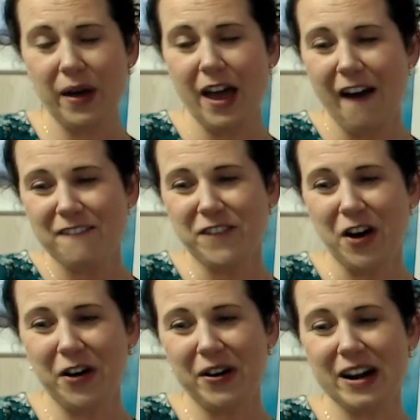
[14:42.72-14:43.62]
or
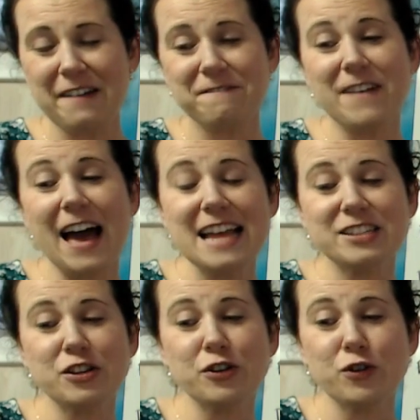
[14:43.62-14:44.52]
if I
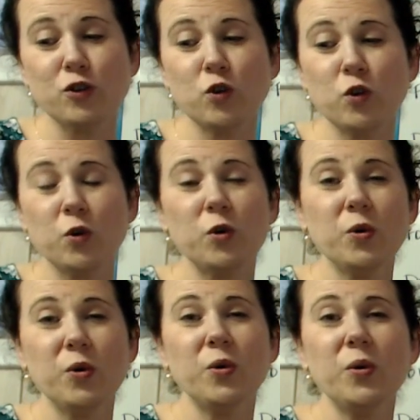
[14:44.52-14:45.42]

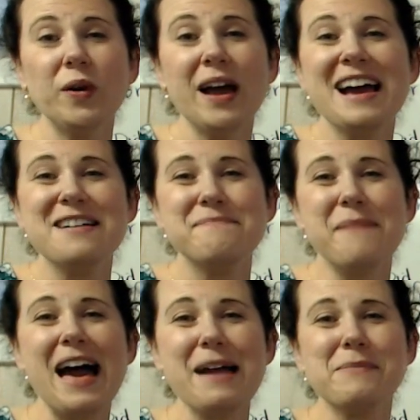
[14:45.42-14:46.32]
do, my
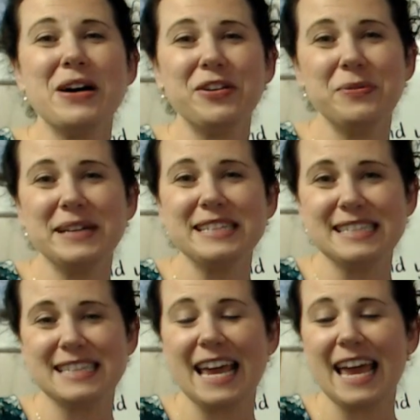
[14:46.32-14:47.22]
mother will
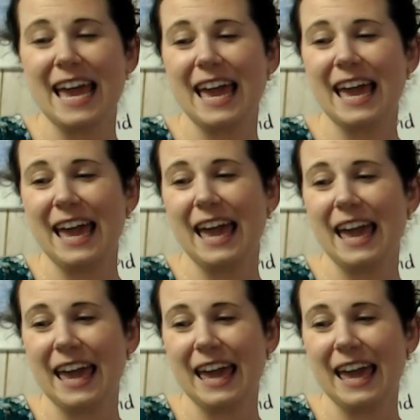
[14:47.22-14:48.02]
say.